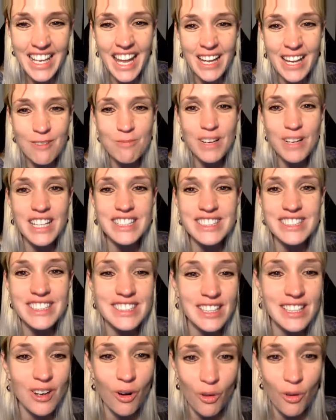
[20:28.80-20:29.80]
Like, bliss
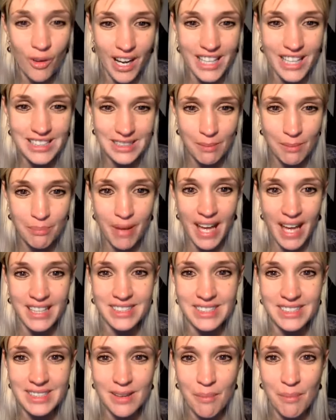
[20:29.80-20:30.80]
isn't always the
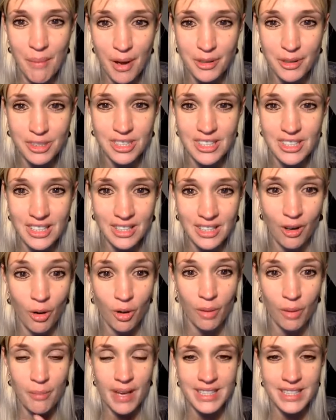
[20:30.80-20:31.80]
best emotion
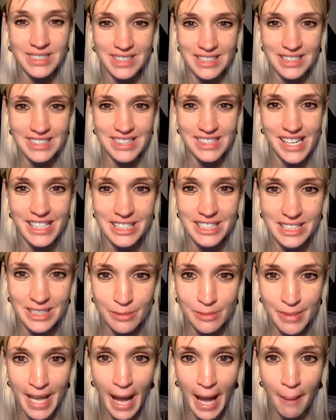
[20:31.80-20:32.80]
or the best sensation
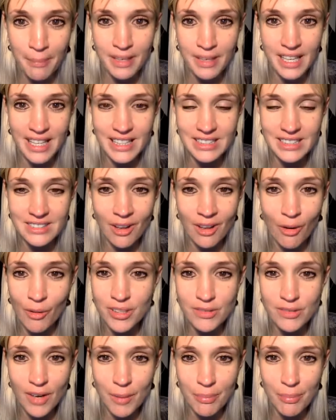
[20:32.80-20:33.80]
to be happening. It's not
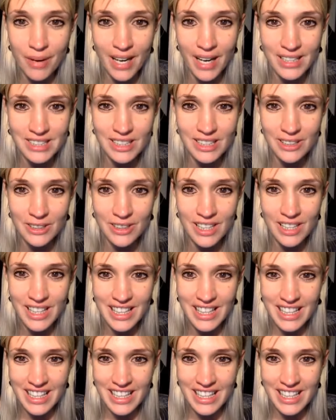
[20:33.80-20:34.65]
always very practical.